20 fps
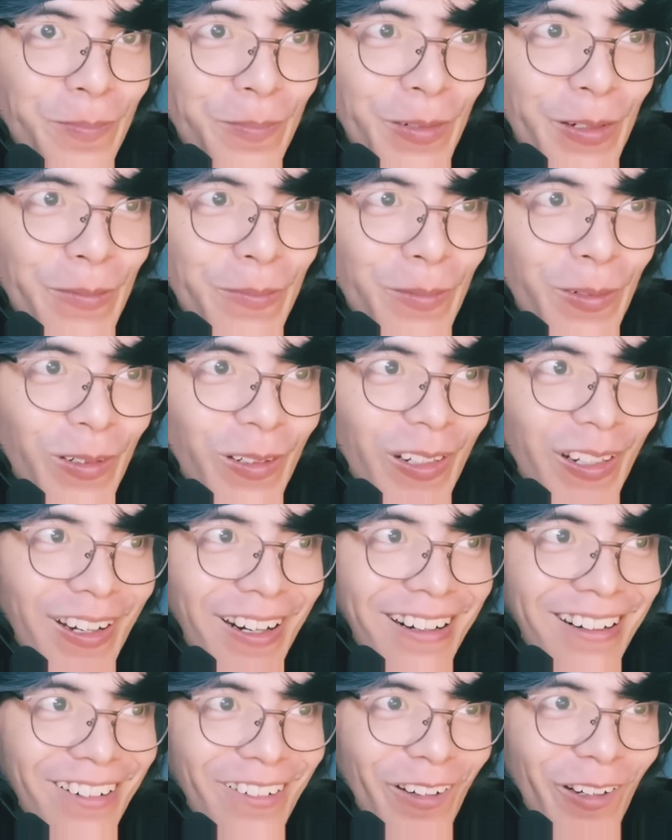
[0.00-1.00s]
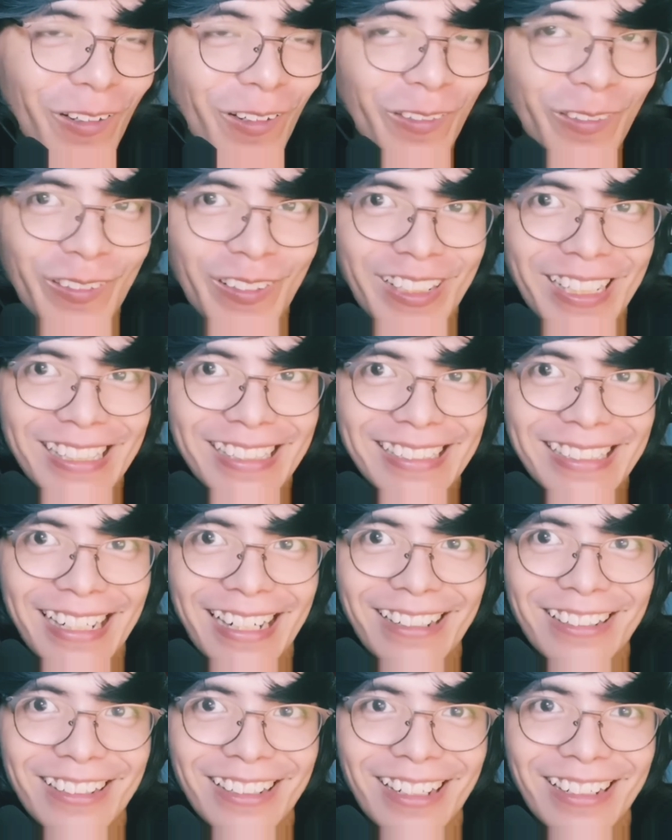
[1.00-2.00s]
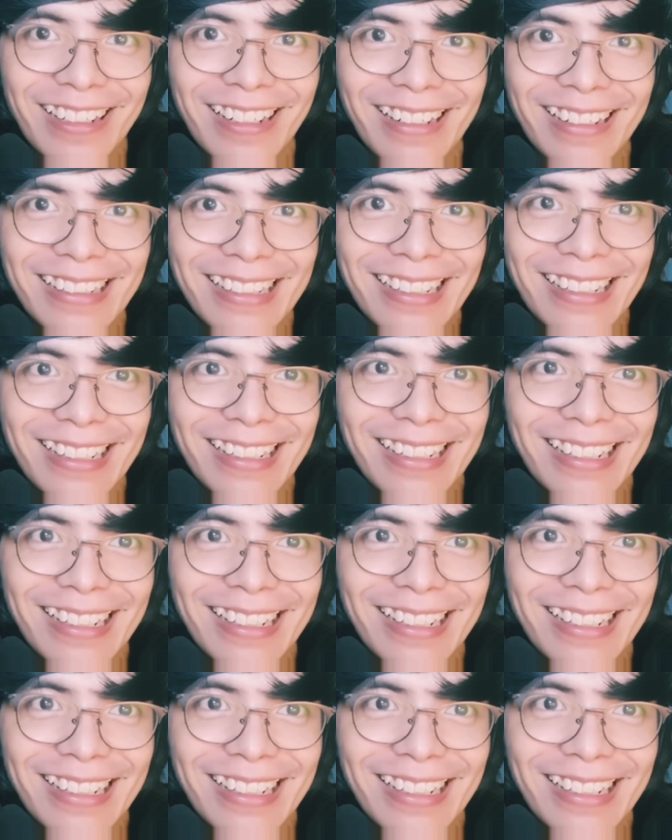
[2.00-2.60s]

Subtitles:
people are gonna